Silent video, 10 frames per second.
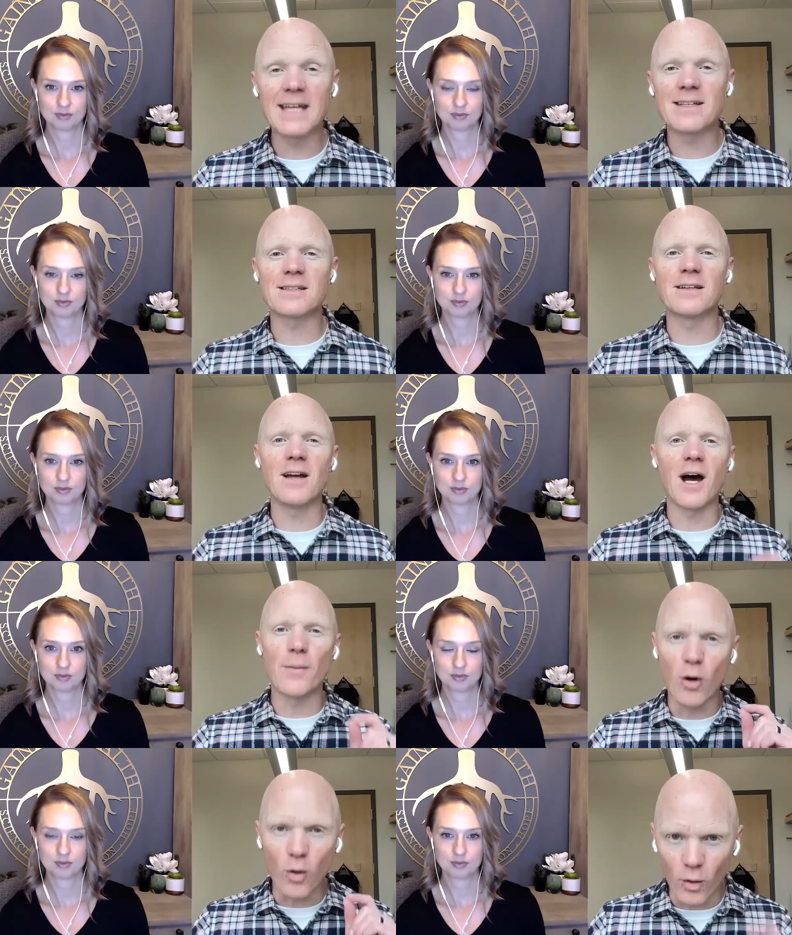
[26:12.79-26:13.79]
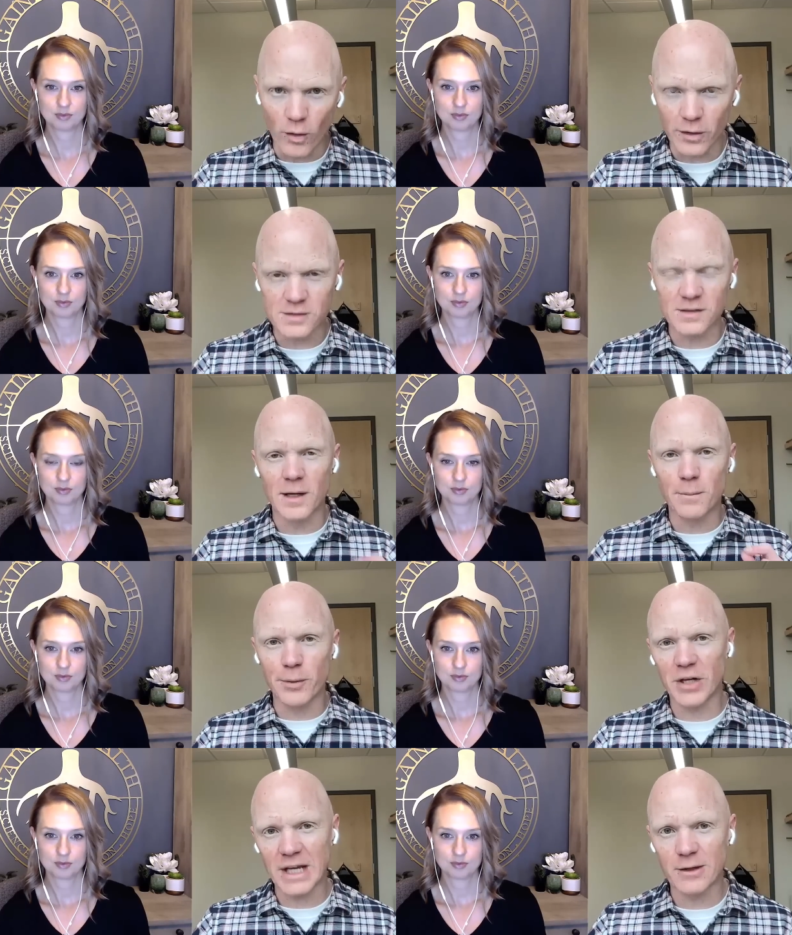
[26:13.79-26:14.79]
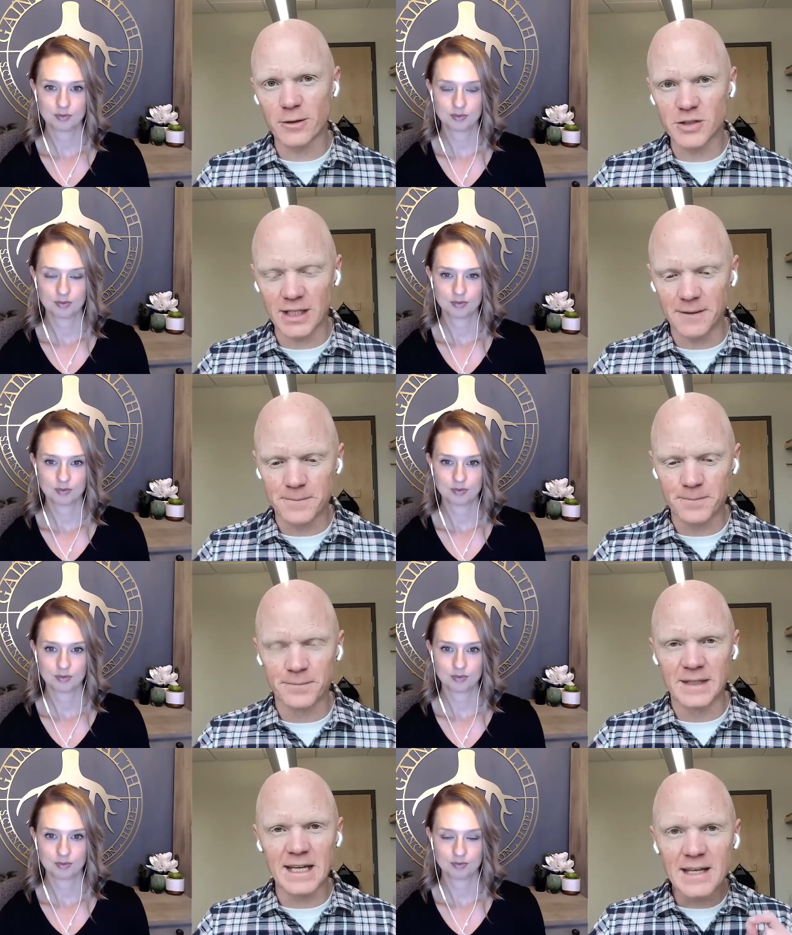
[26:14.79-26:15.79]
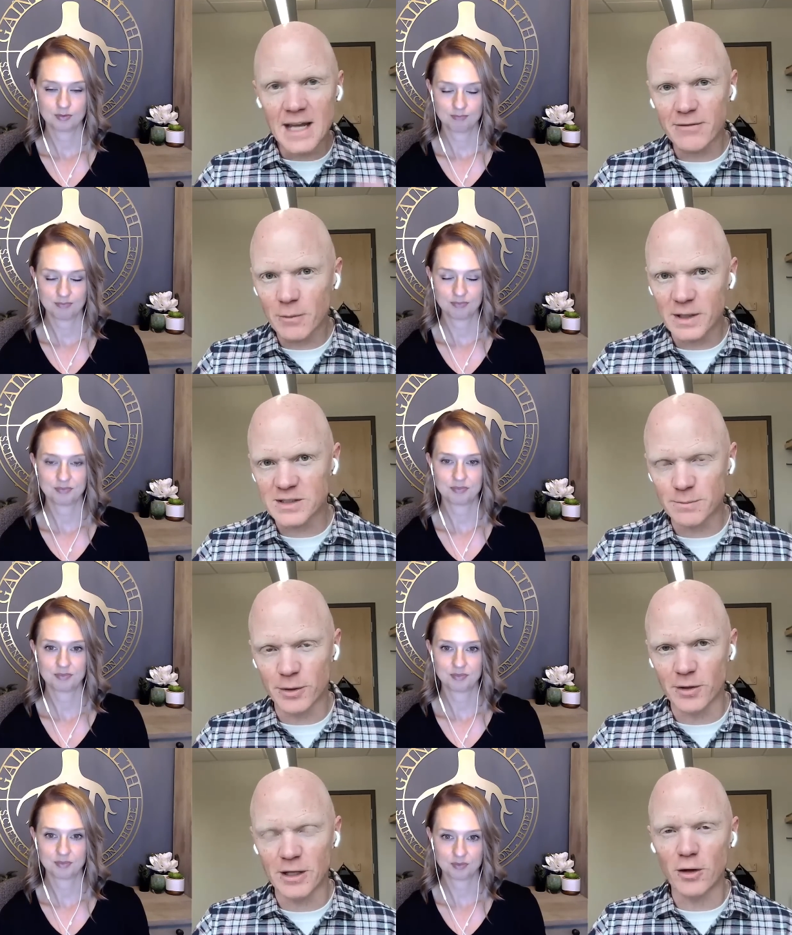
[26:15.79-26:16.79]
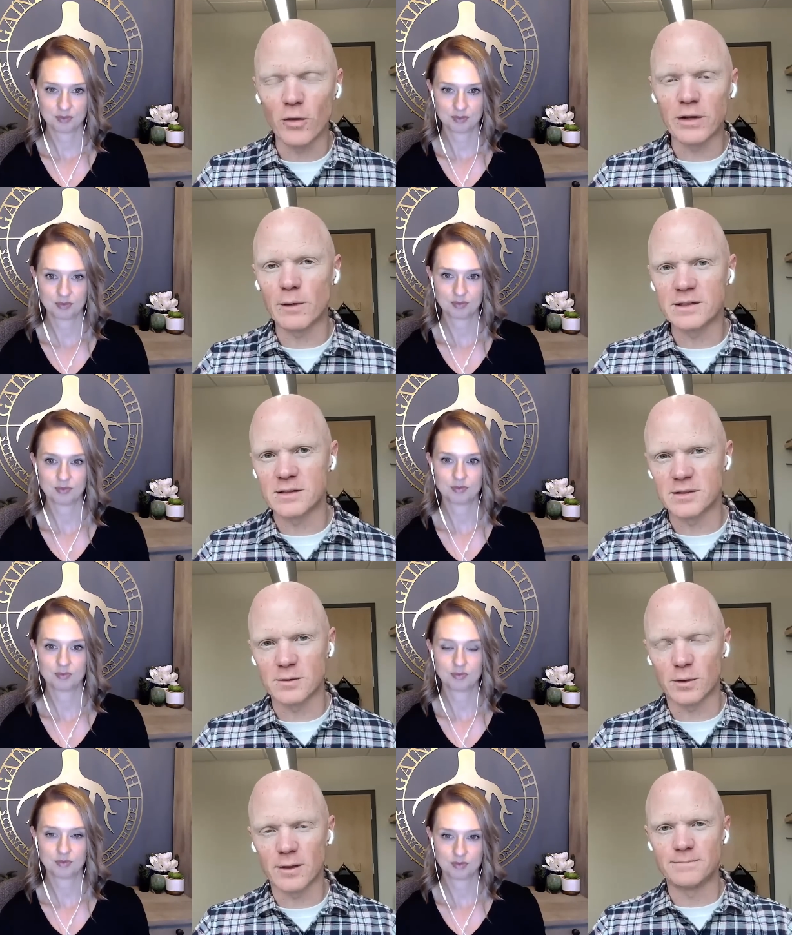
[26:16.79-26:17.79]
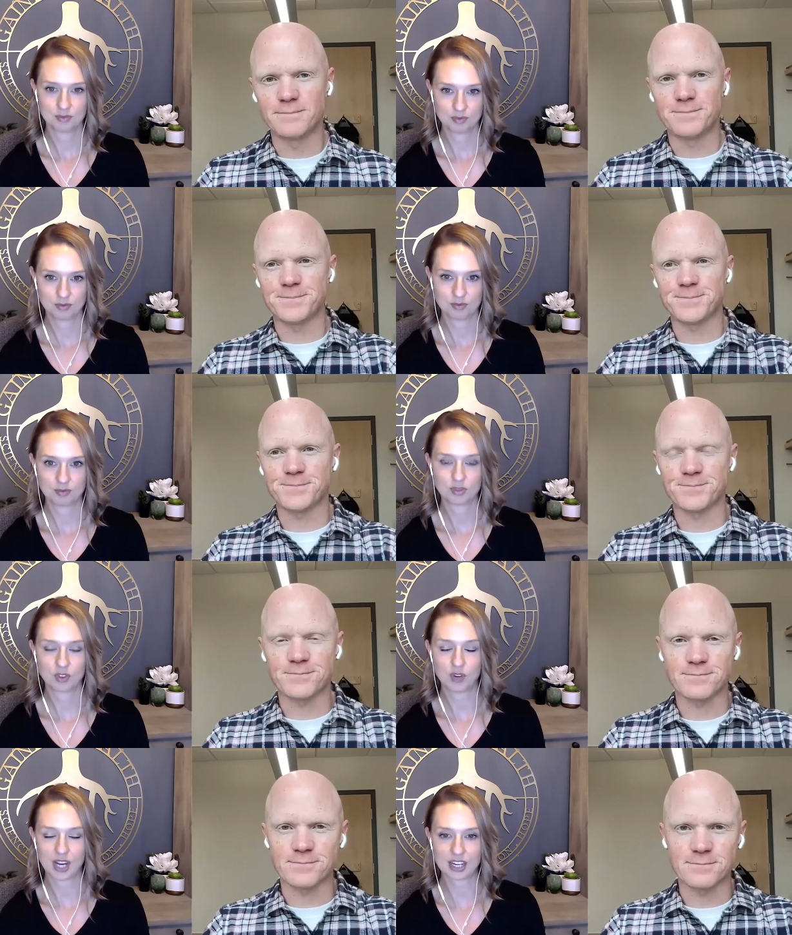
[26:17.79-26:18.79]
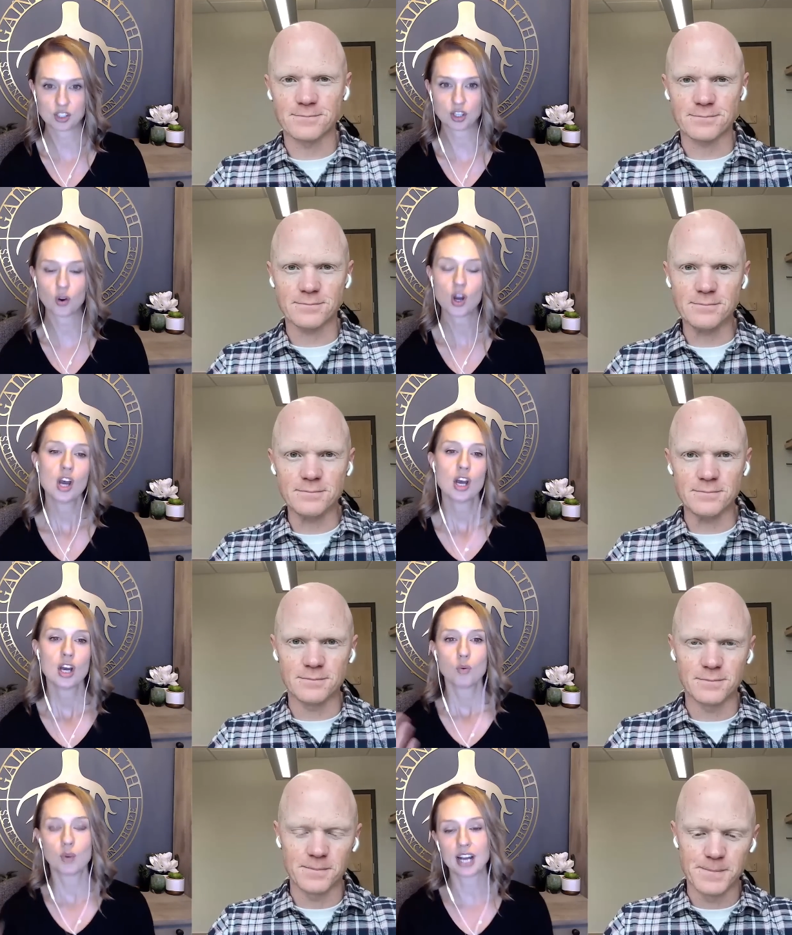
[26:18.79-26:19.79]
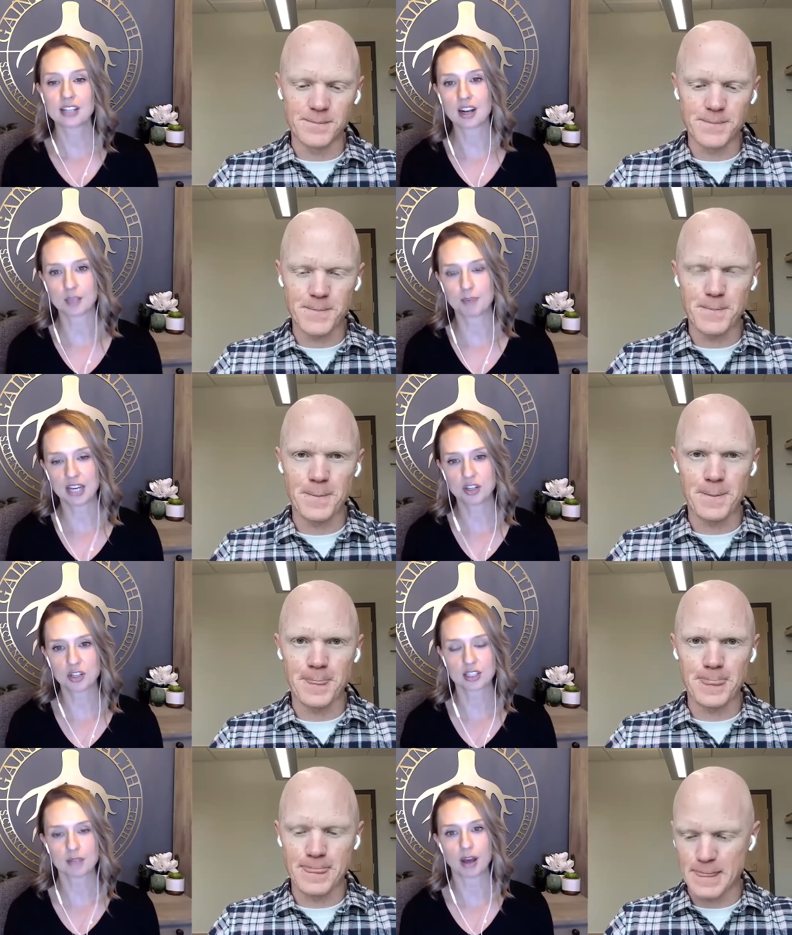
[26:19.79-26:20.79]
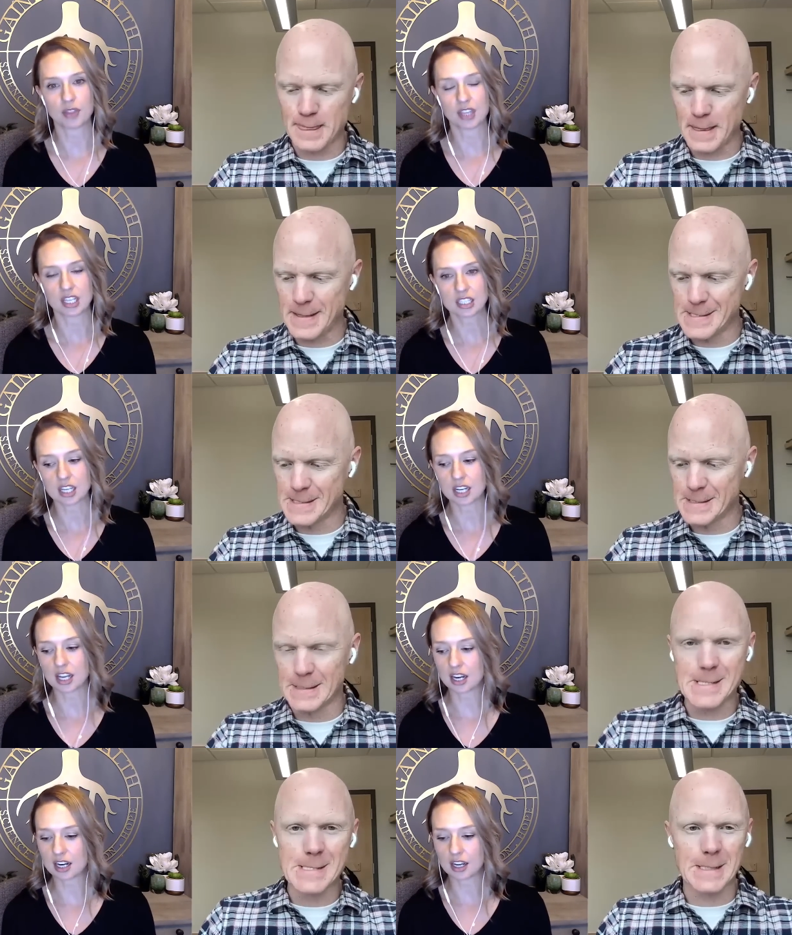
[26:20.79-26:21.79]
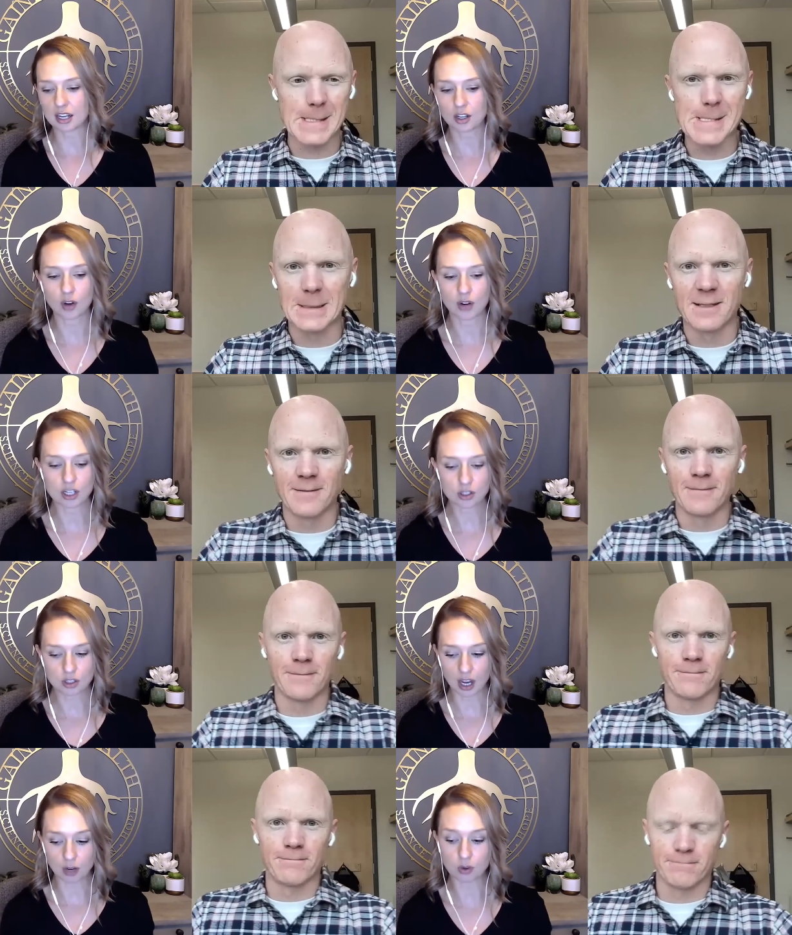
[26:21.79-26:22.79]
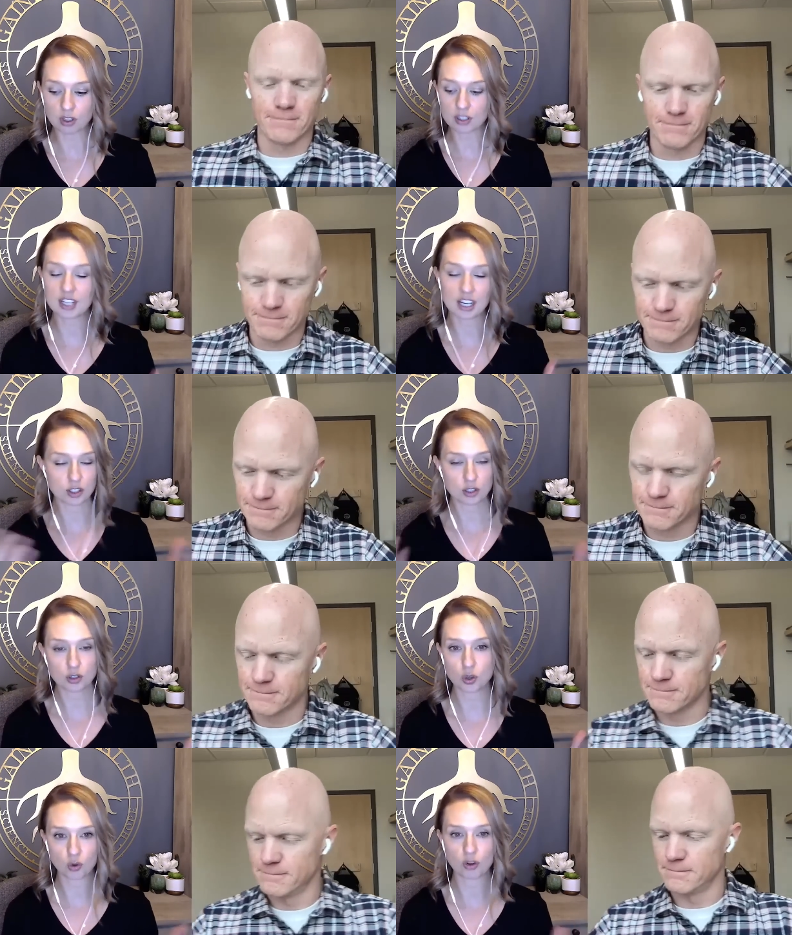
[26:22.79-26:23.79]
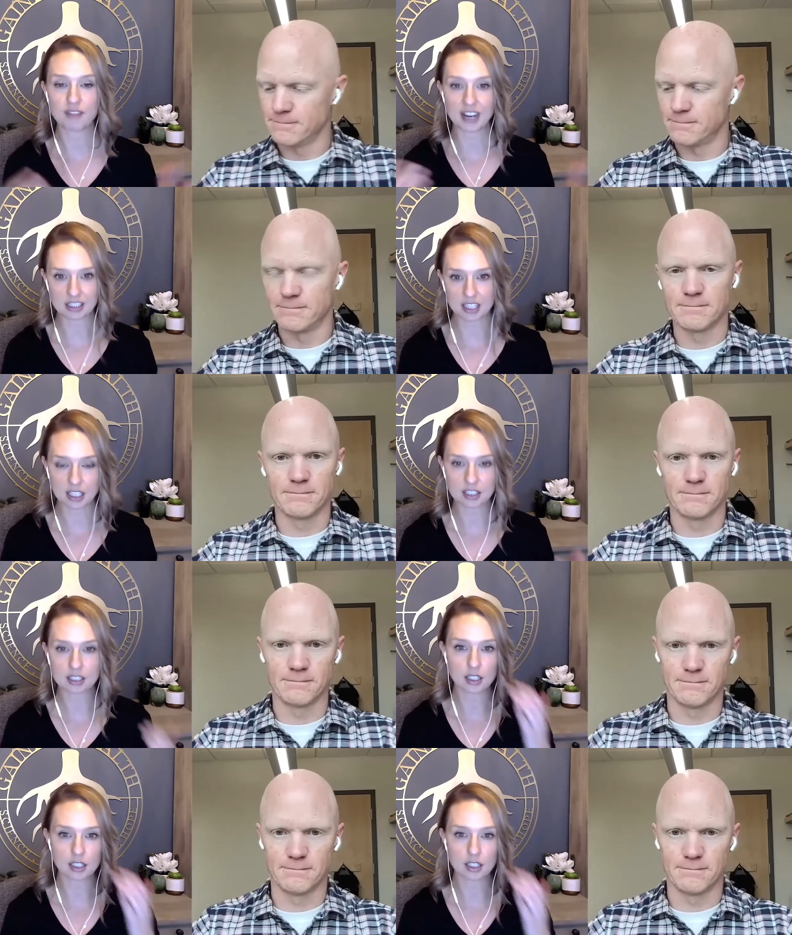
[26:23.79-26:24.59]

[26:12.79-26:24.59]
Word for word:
Speaker 1: insulin abhors burning energy. It never wants to burn, it only wants to store.
Speaker 2: Right. So when I talk to patients about this and and you know and I I order the test I usually order a fasting